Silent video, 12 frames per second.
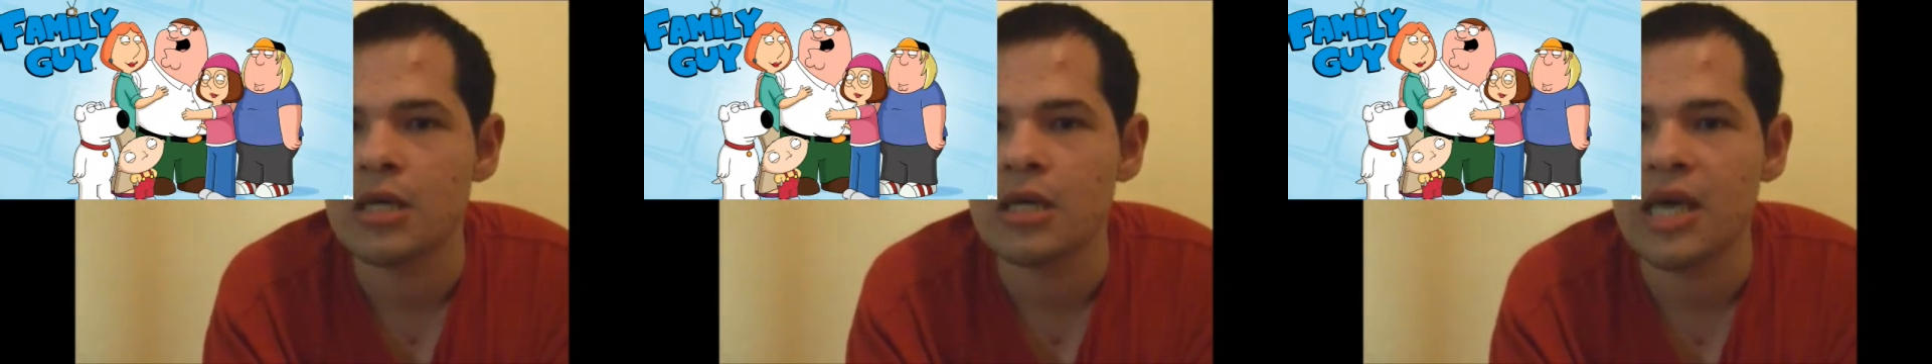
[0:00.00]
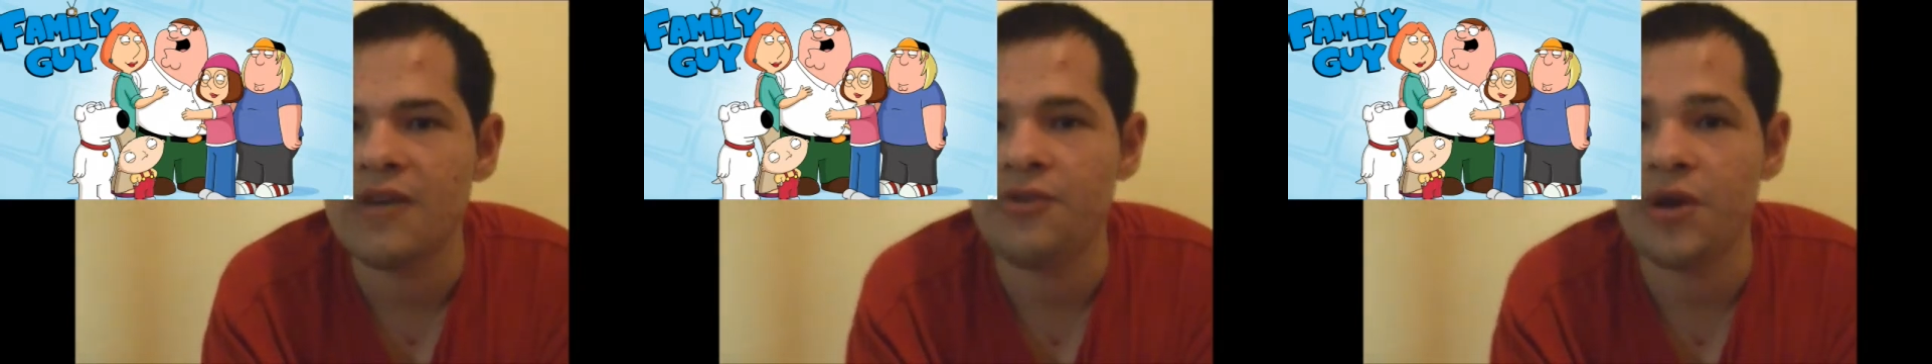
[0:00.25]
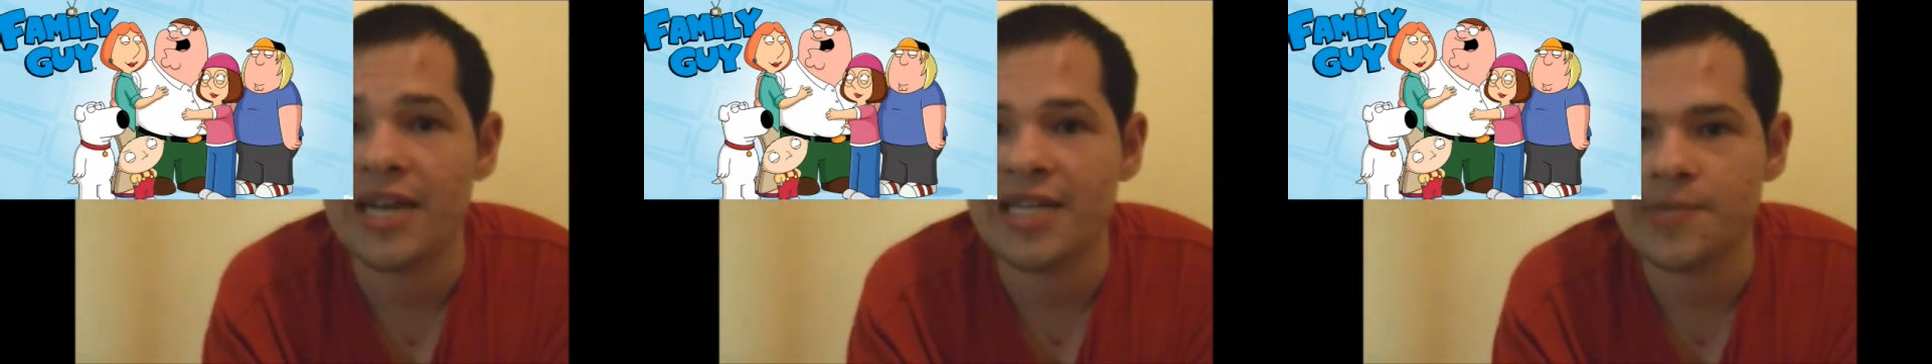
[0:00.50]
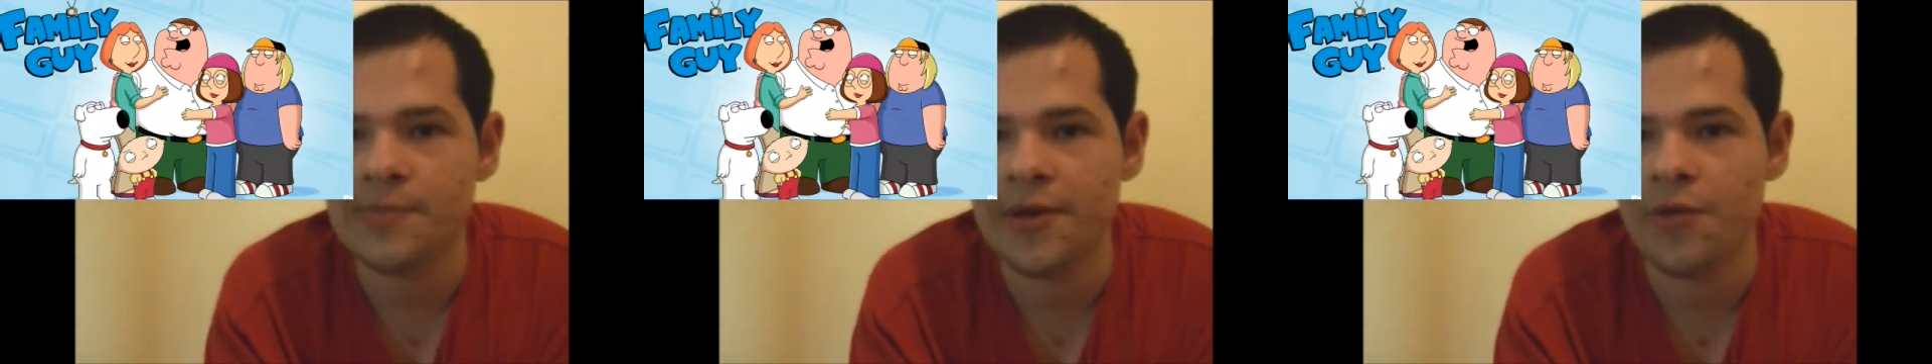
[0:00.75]
If you
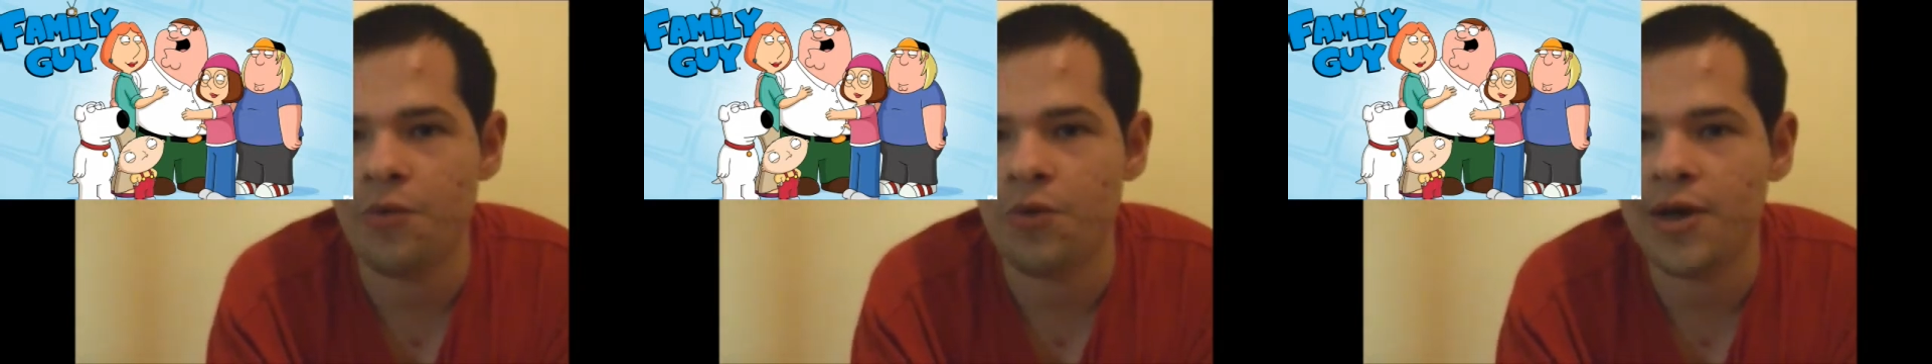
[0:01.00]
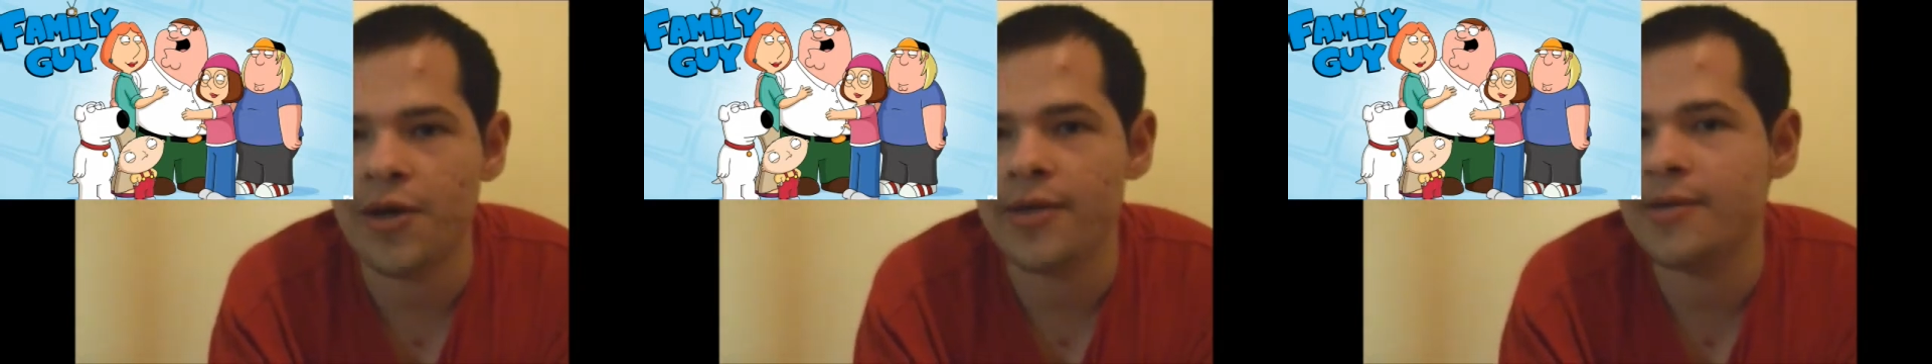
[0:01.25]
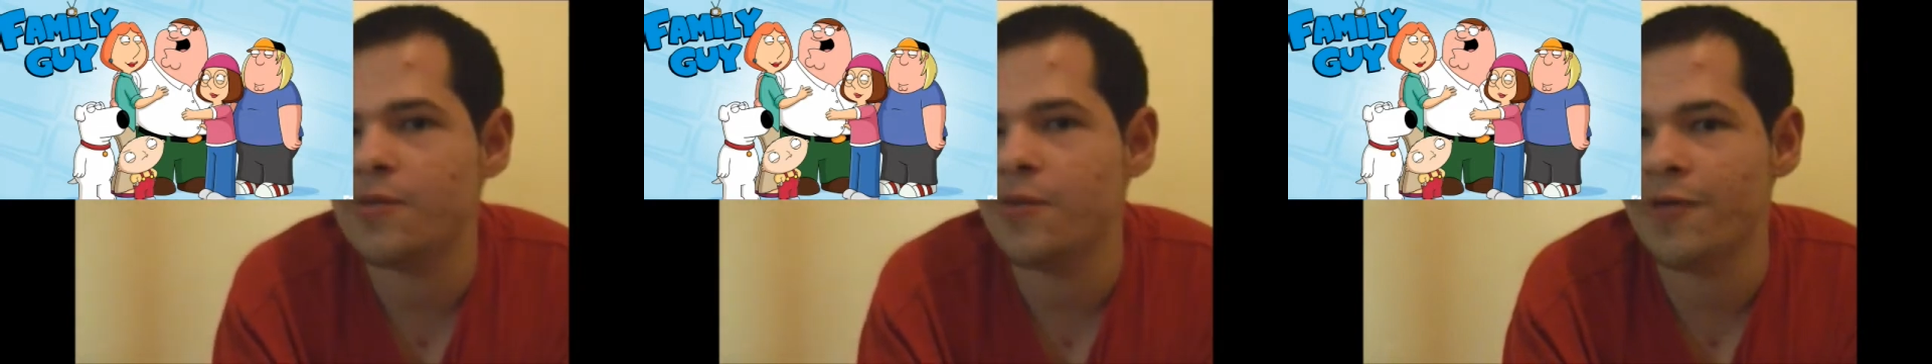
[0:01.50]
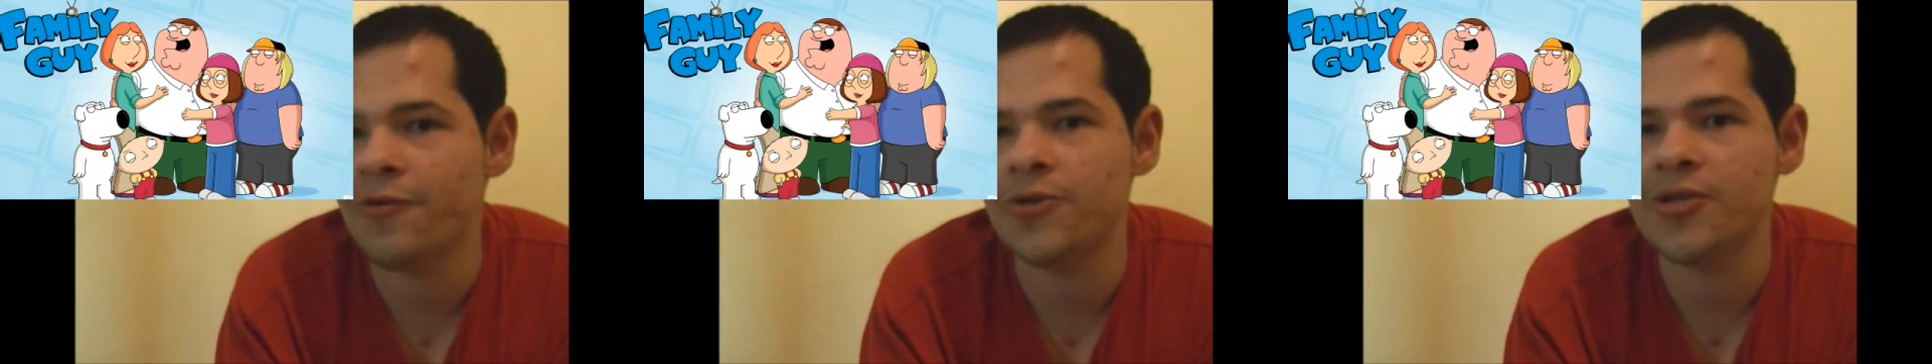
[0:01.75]
ask me what
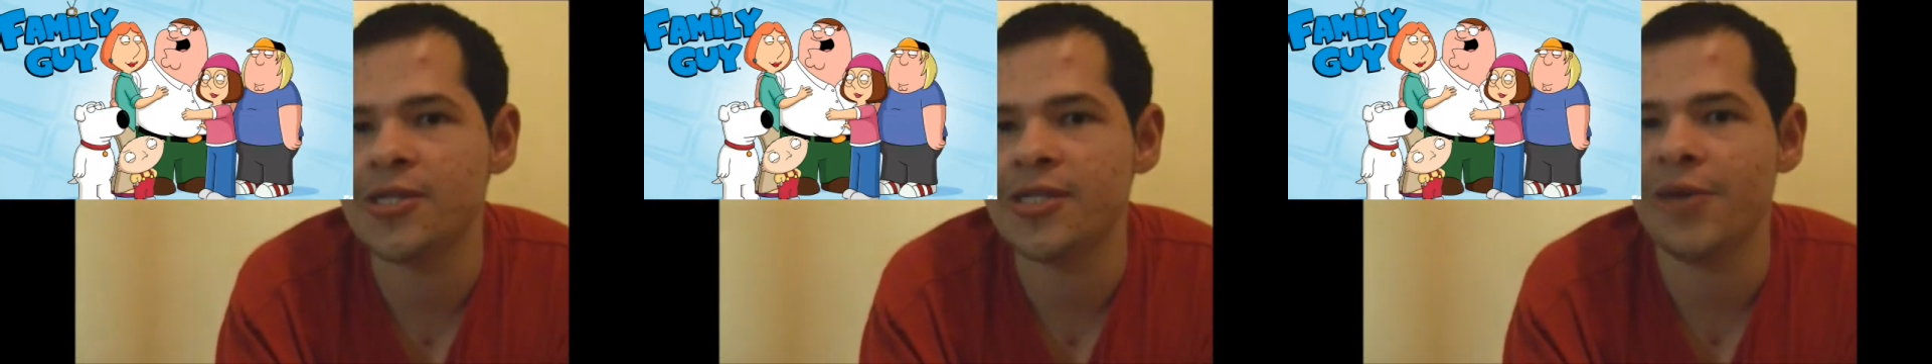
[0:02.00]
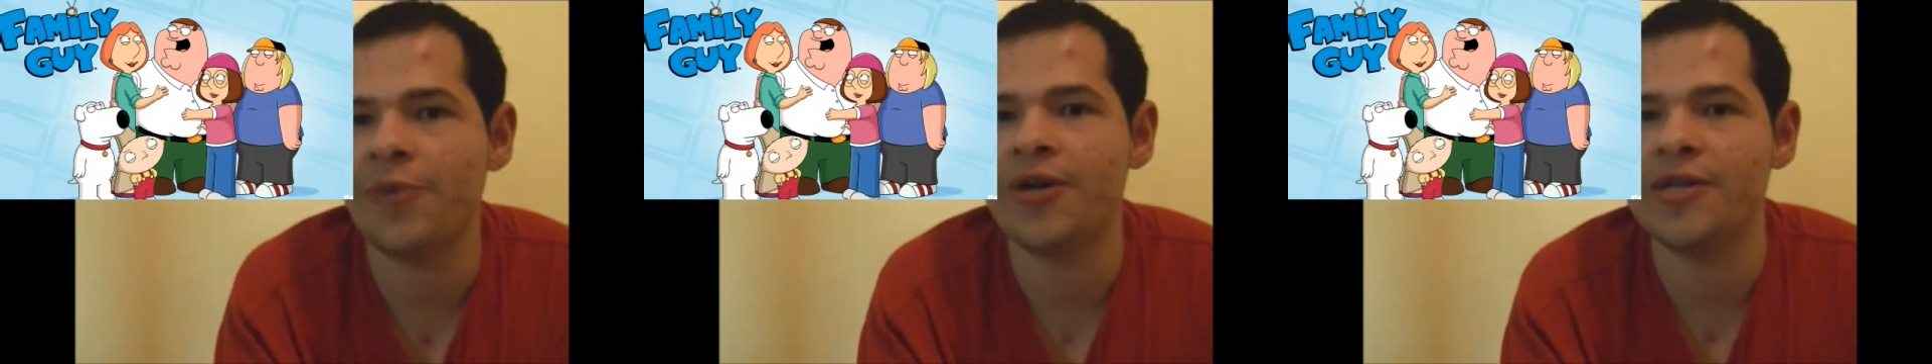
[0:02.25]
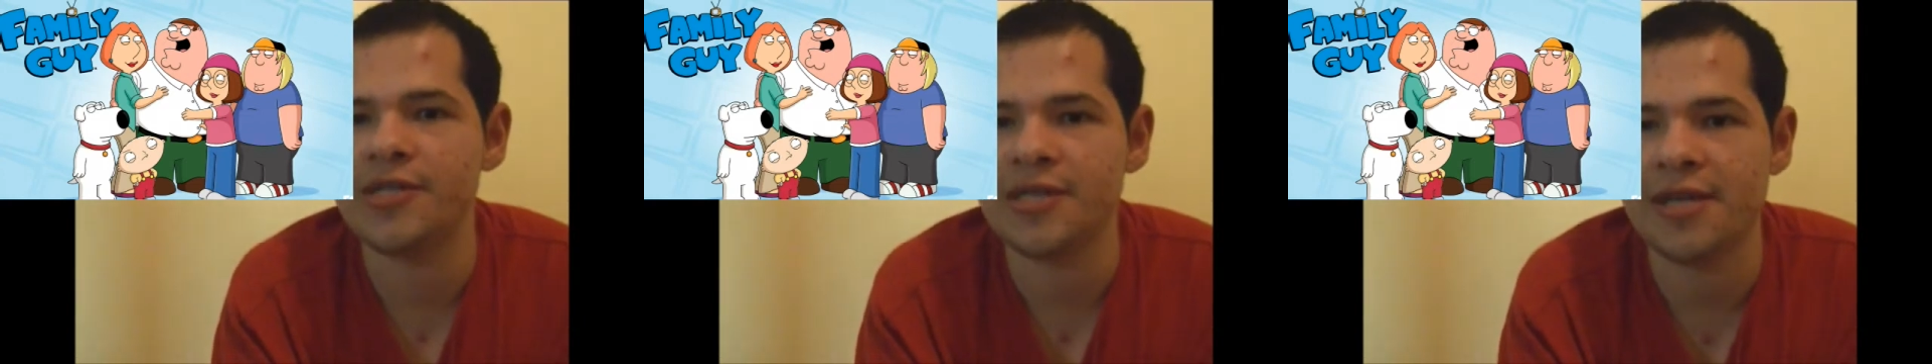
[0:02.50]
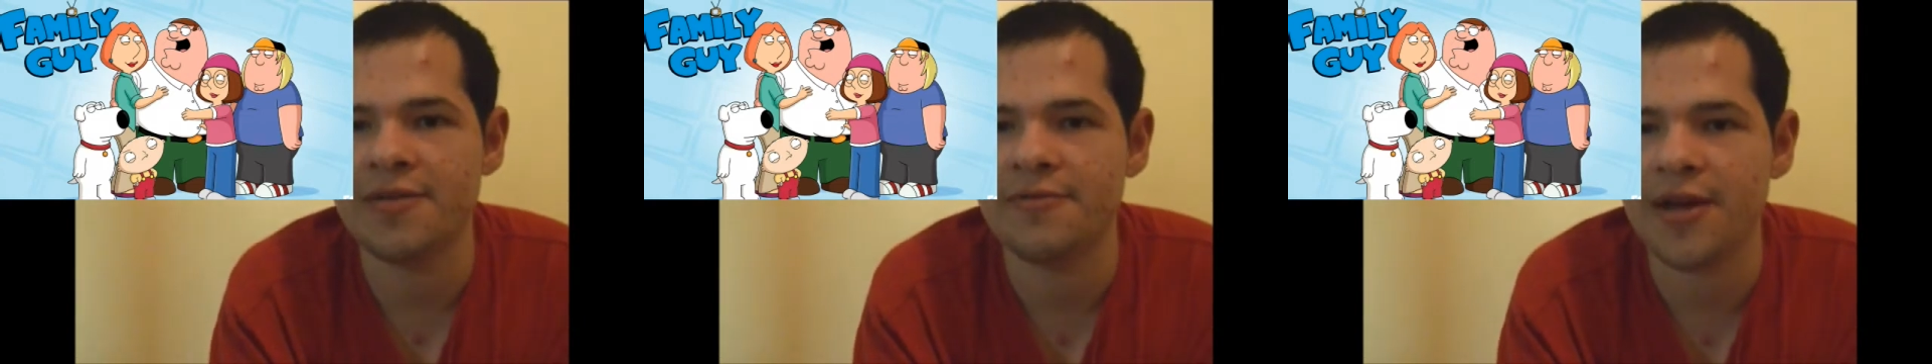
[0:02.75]
references I want to
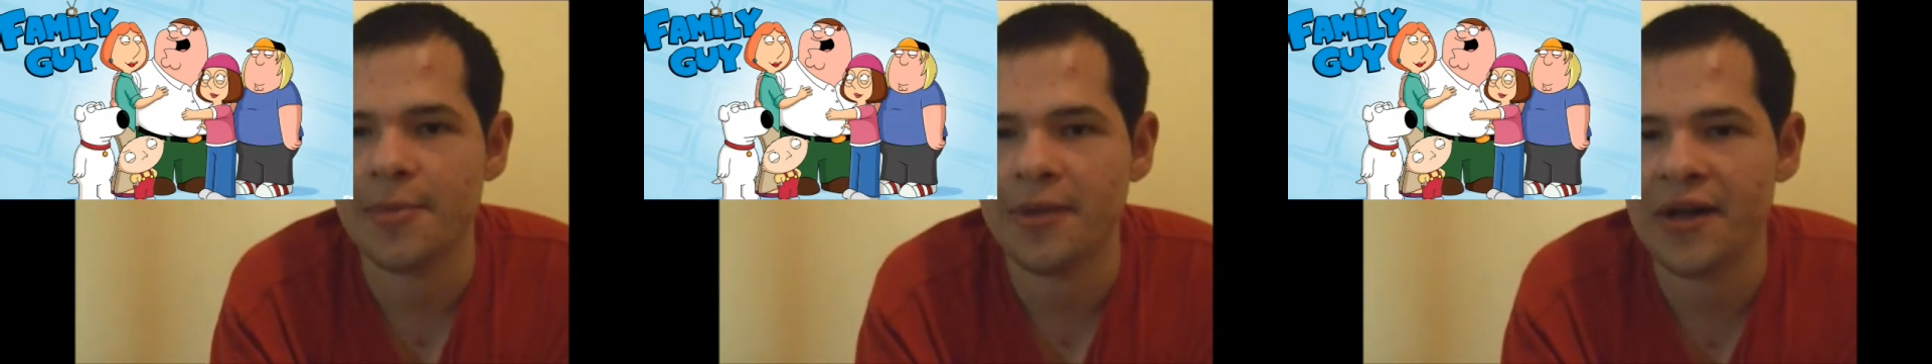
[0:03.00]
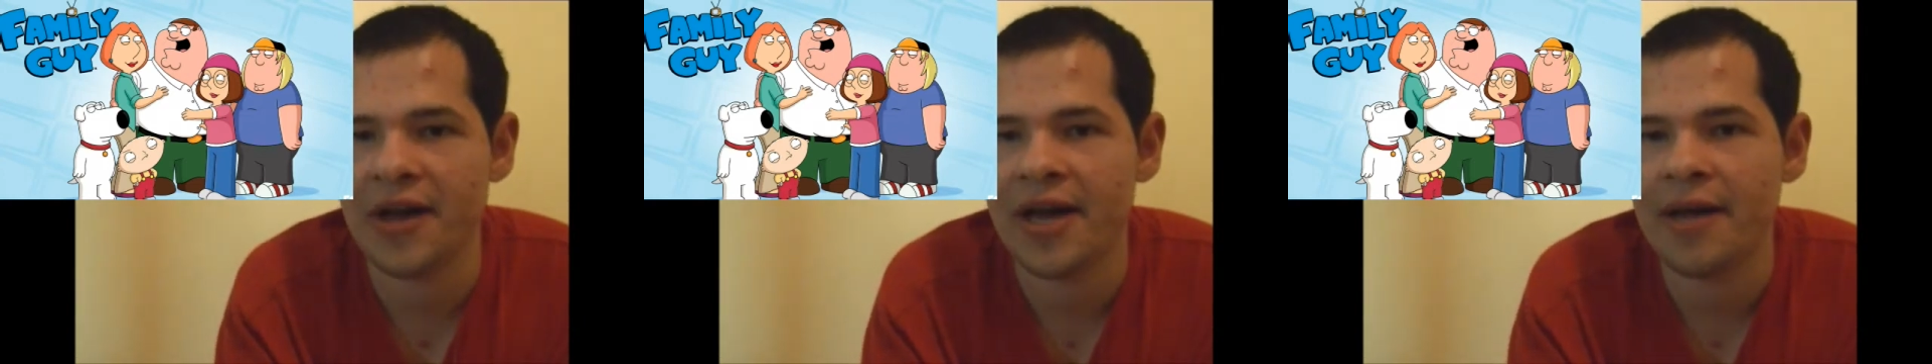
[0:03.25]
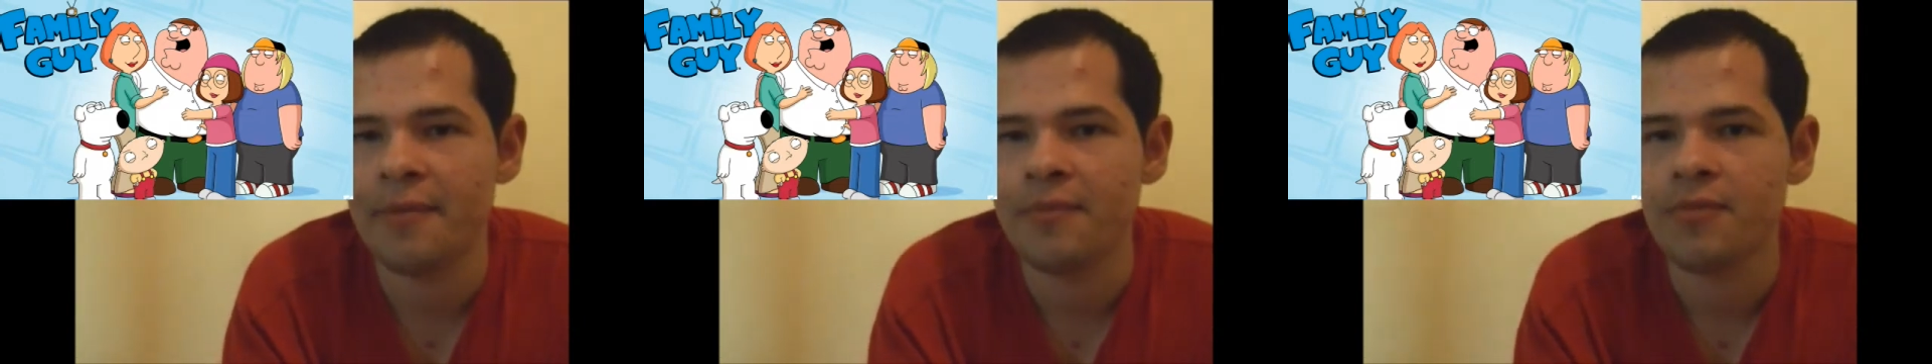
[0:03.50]
see in Family Guy,